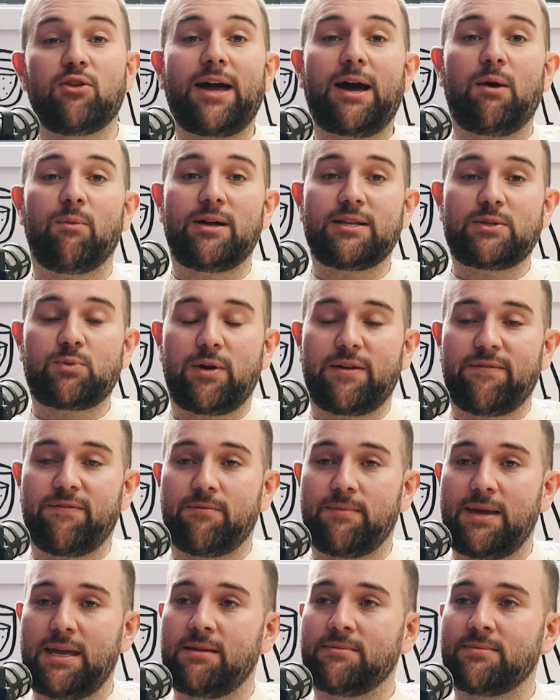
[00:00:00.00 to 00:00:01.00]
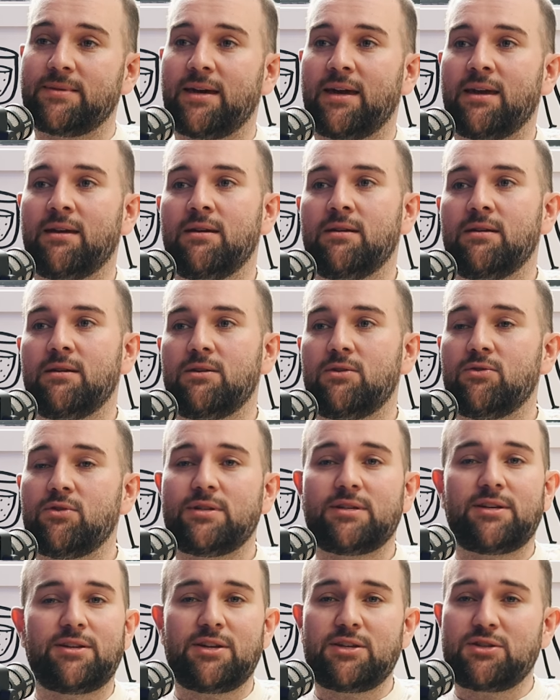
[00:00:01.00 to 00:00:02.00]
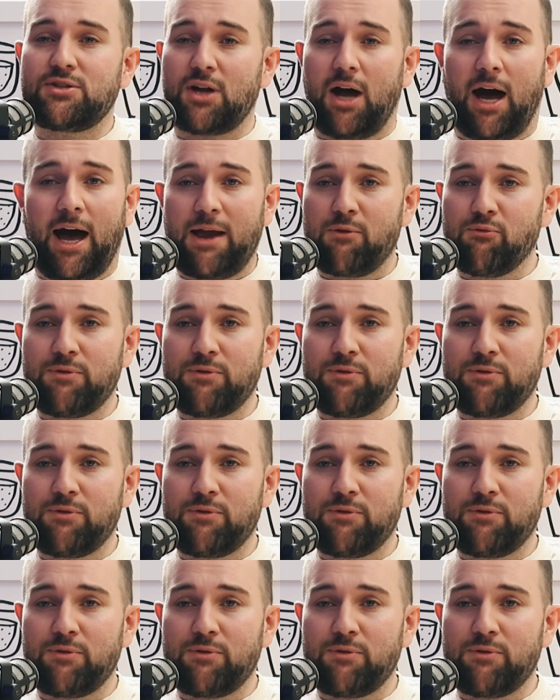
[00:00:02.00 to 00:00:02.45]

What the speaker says: Look how well it's worked for me. And it's like, you're just going to die